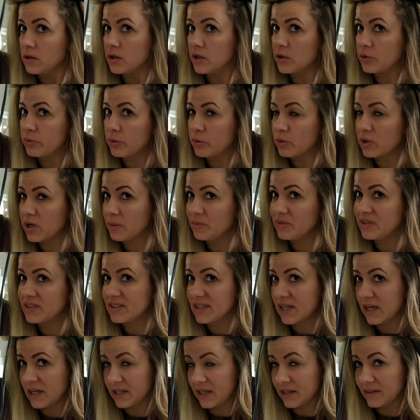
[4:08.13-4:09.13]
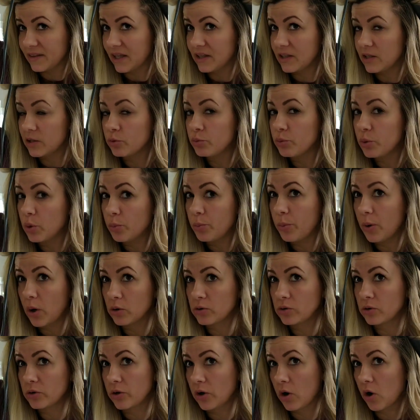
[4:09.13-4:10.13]
It will come inside, and then it will
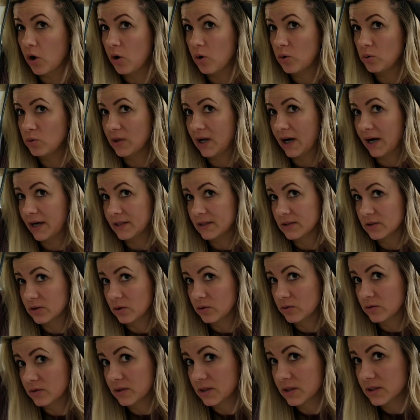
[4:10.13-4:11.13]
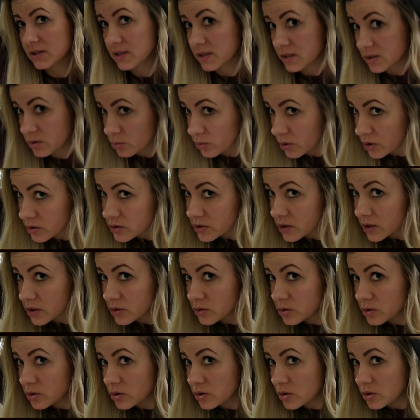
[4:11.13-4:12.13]
bother you all night. So this is what I
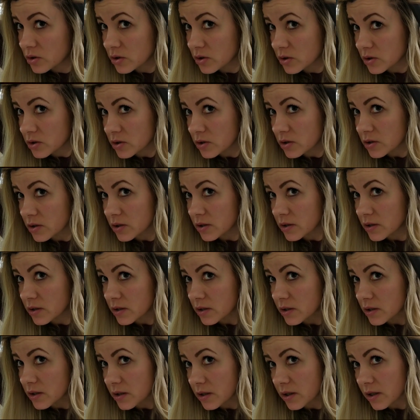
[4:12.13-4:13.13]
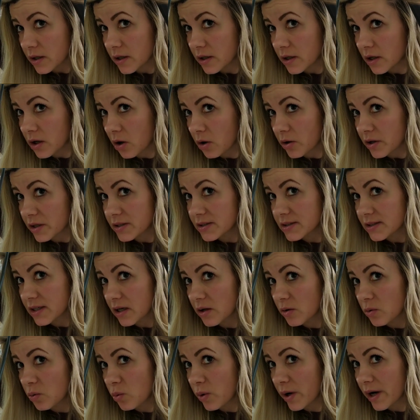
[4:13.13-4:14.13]
do. There you go, it's
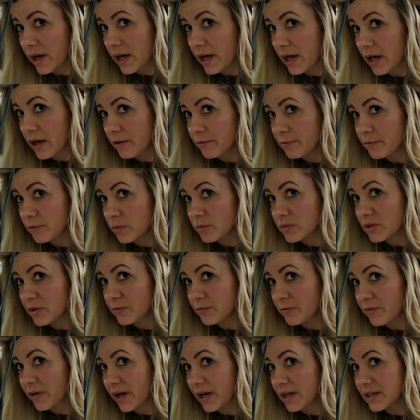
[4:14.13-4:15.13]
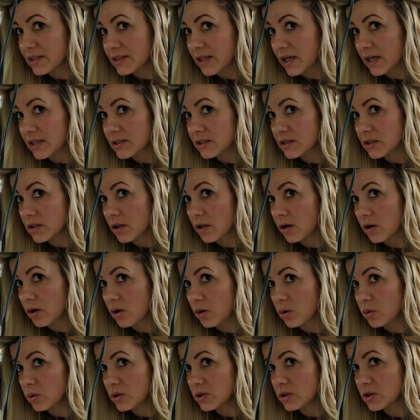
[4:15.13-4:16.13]
away from the face, and
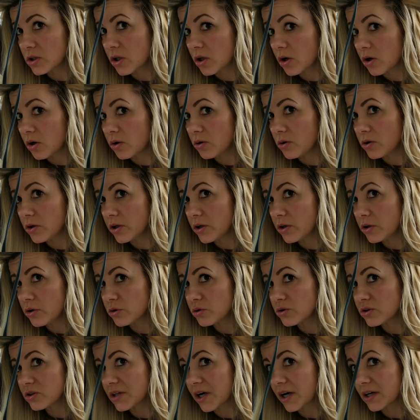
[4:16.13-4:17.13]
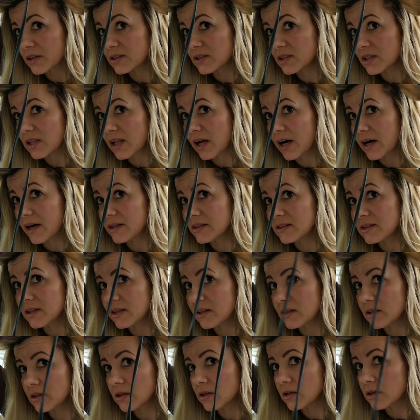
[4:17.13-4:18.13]
slowly you start
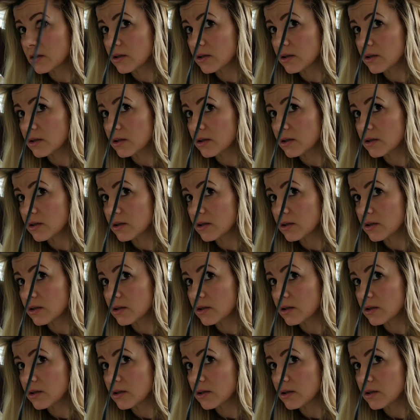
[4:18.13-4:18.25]
sliding.